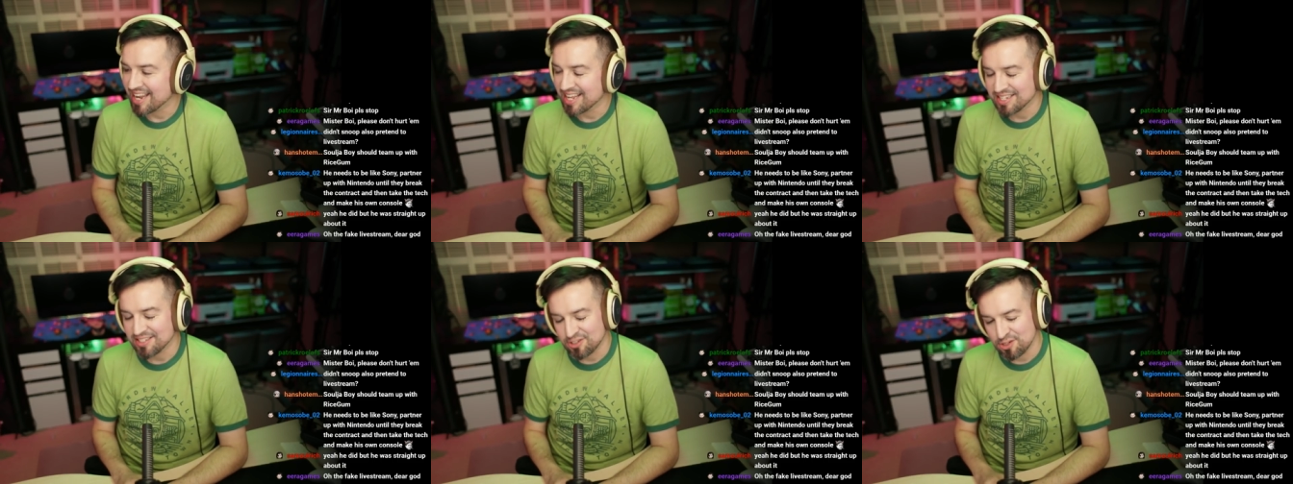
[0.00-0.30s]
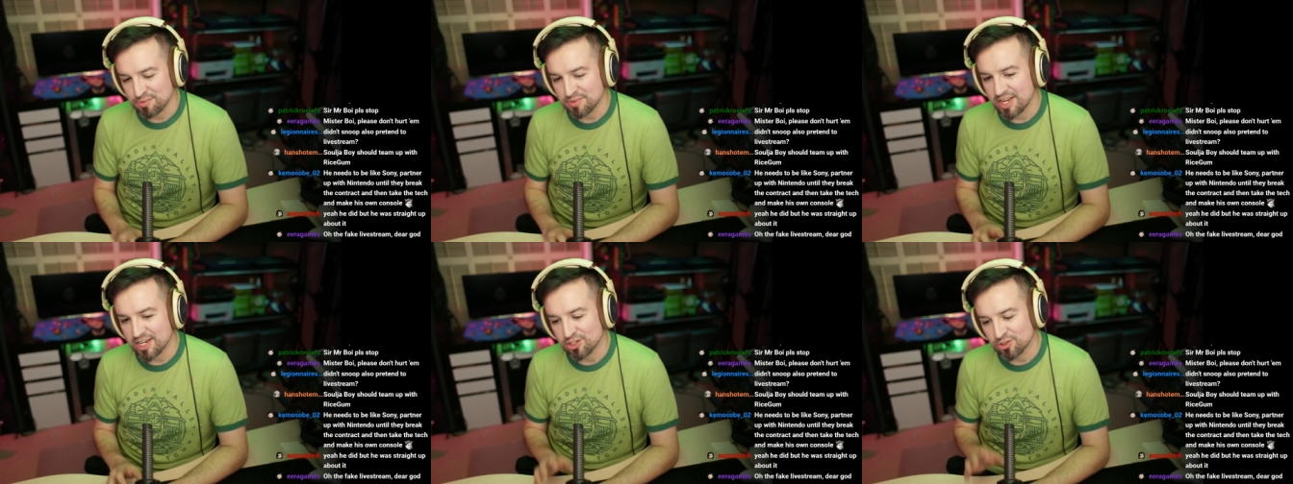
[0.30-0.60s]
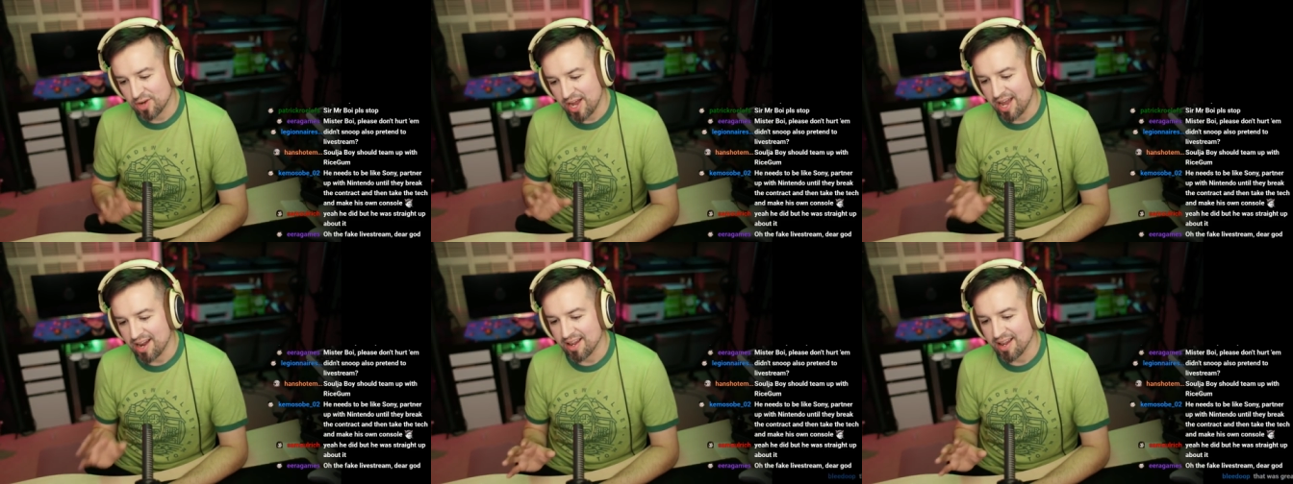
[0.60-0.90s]
Like Snoop's not
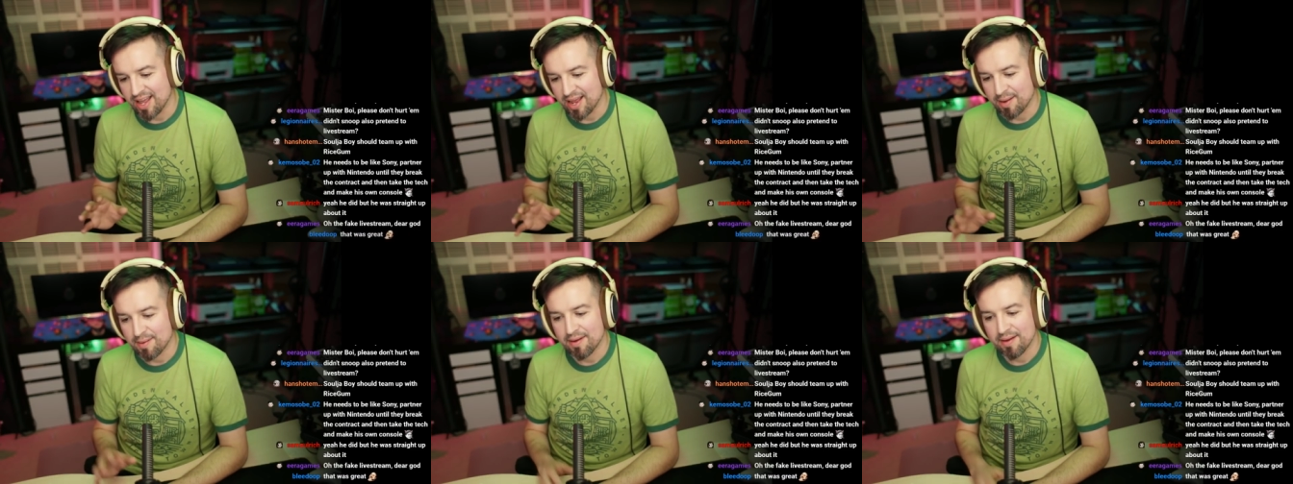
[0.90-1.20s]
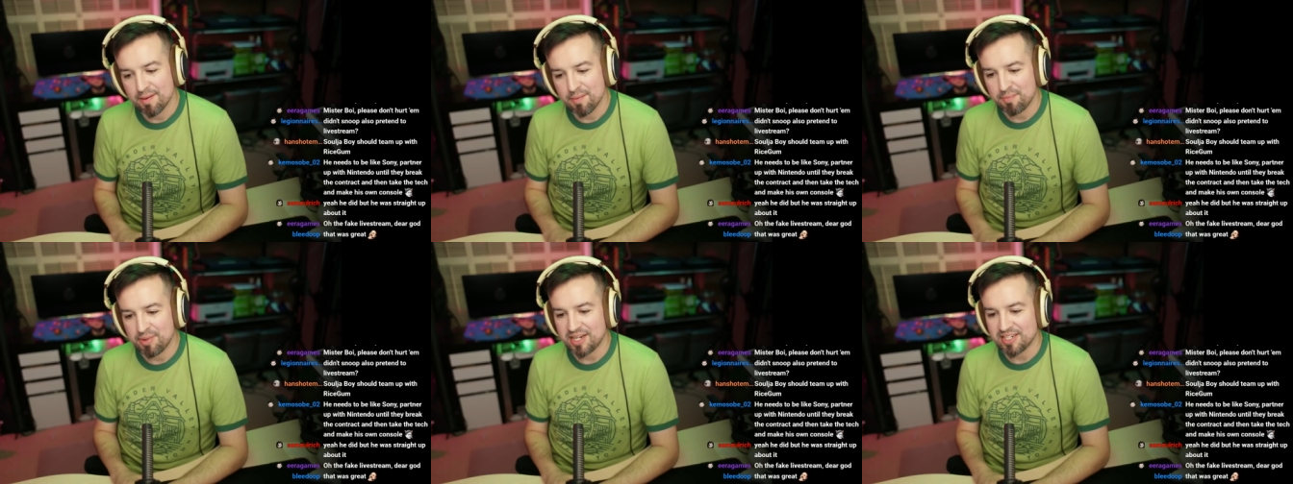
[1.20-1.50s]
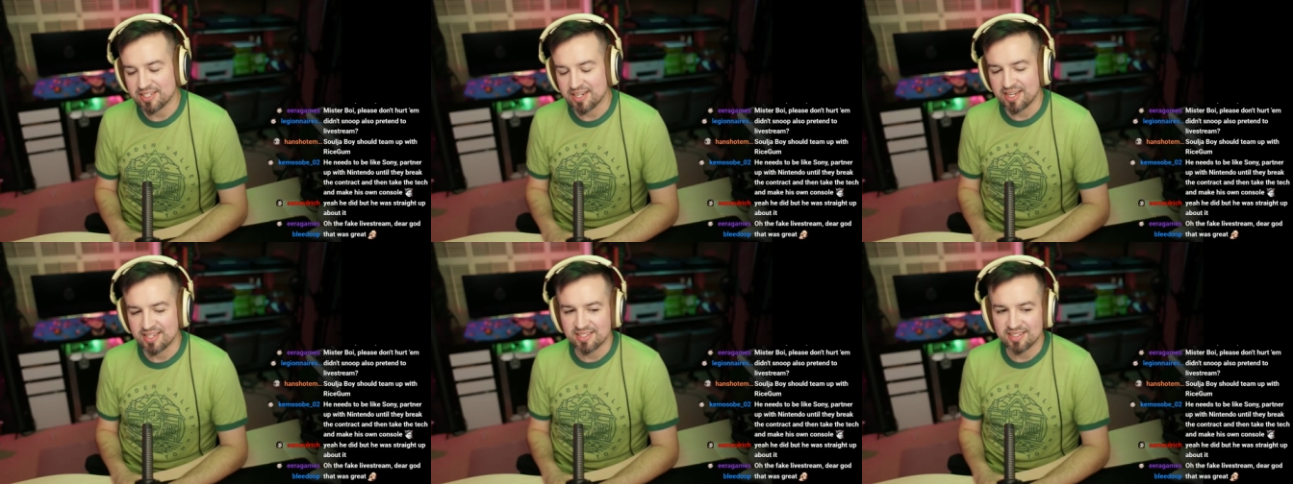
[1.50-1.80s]
trying to like
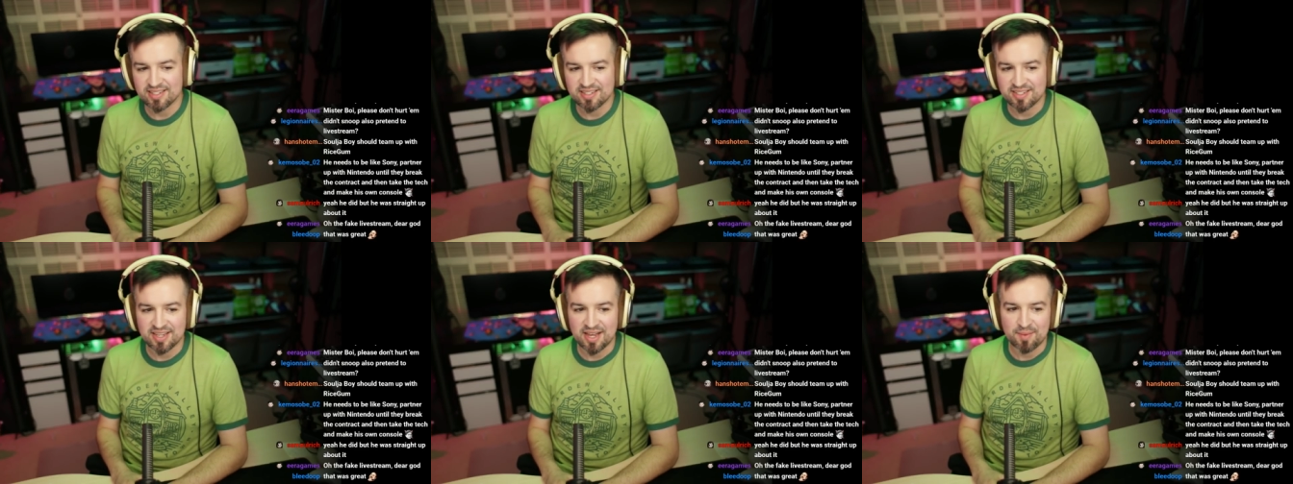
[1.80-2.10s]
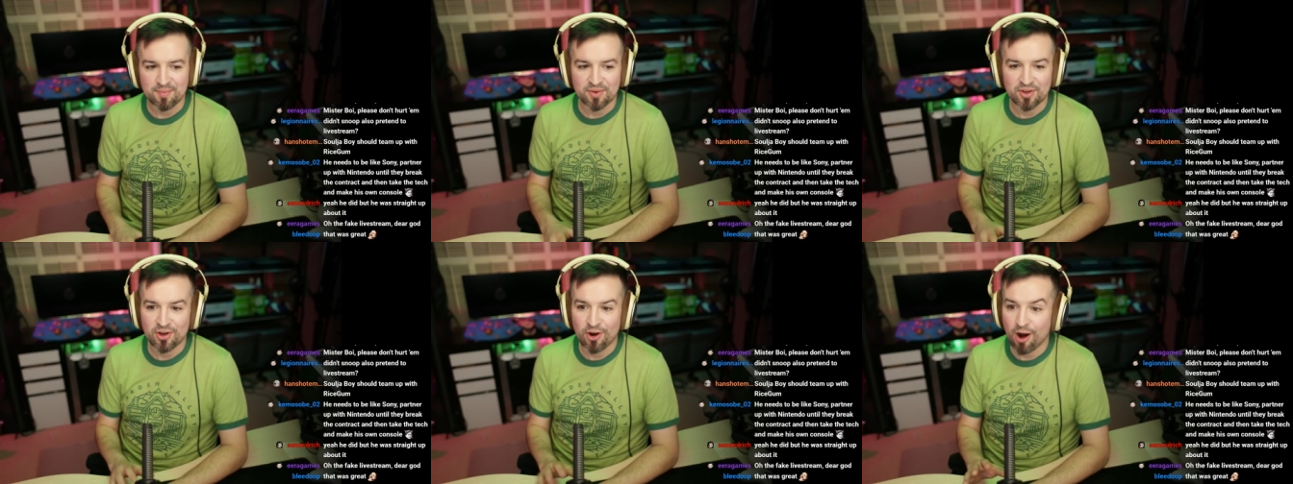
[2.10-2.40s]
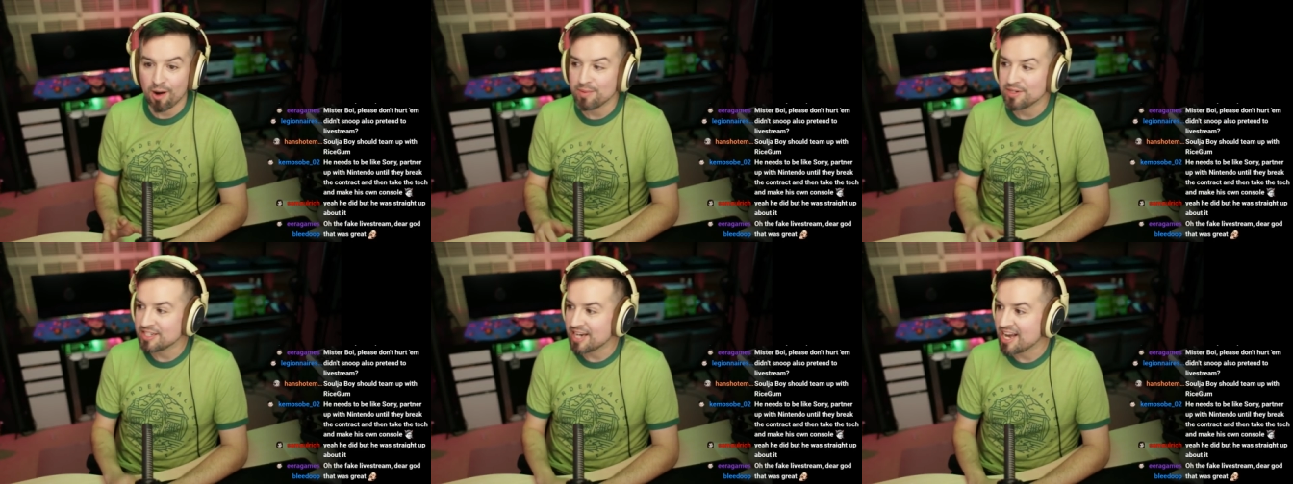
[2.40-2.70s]
pitch us some
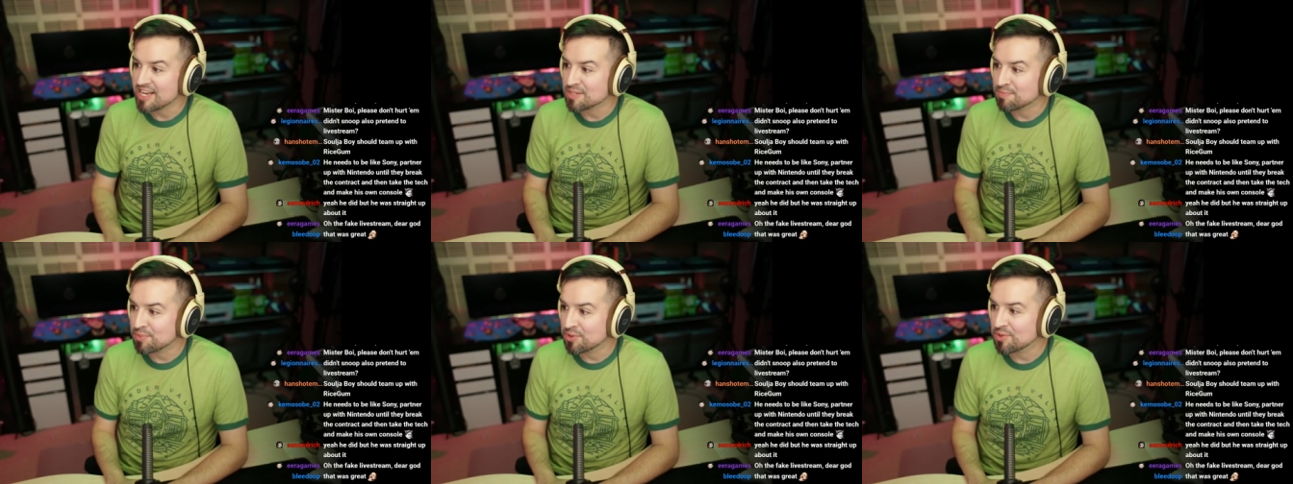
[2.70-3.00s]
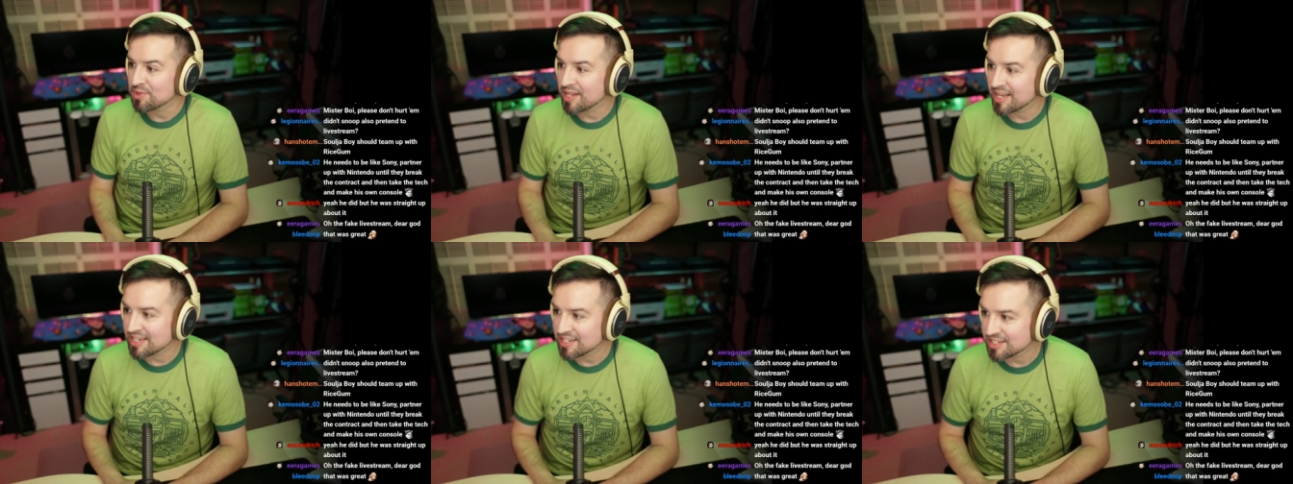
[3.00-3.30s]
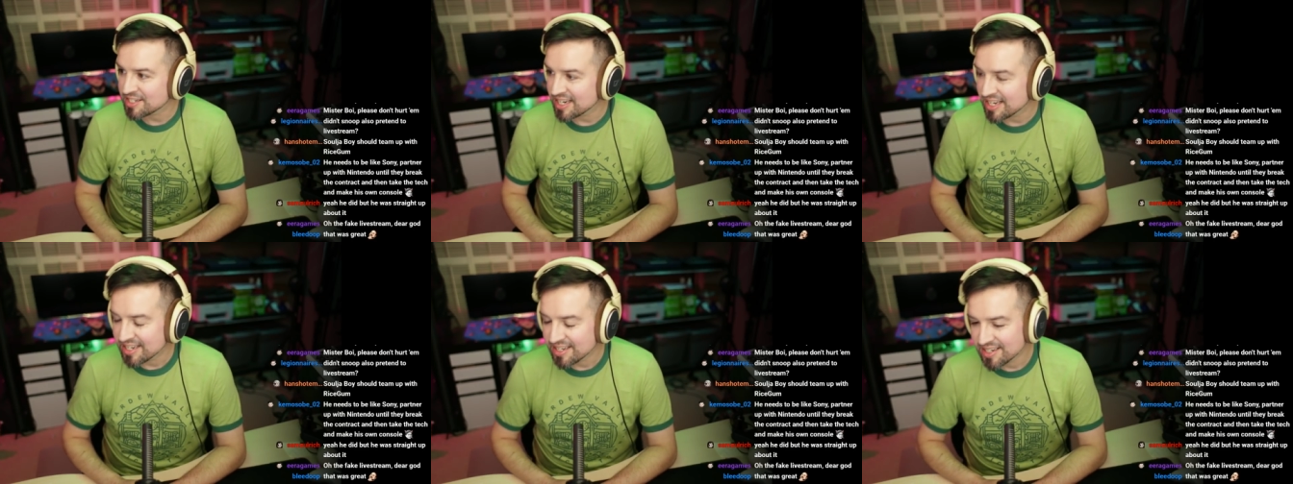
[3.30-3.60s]
garbage ass bootleg
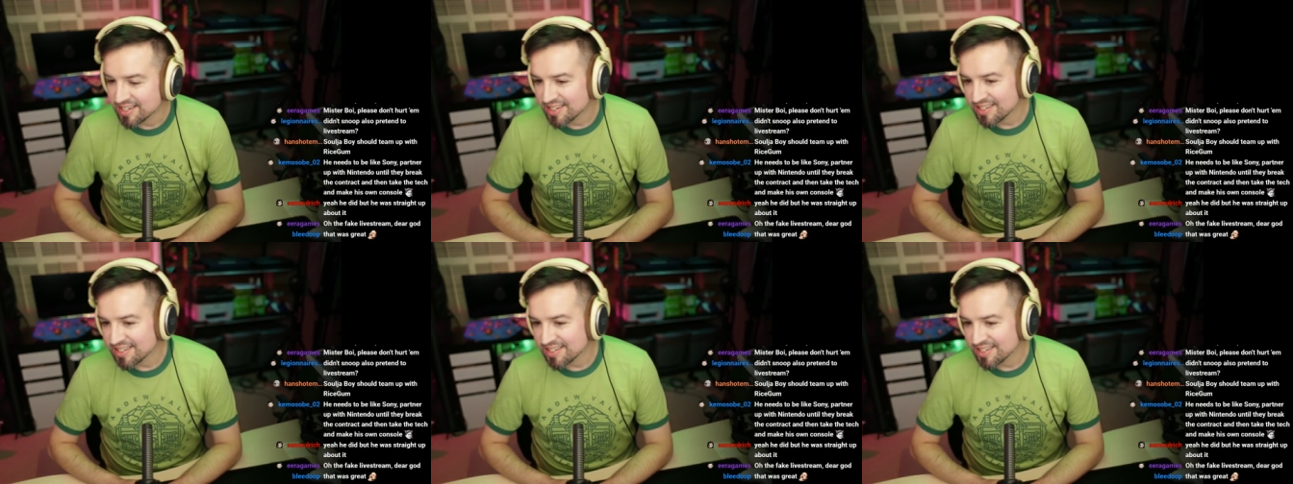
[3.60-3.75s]
shit,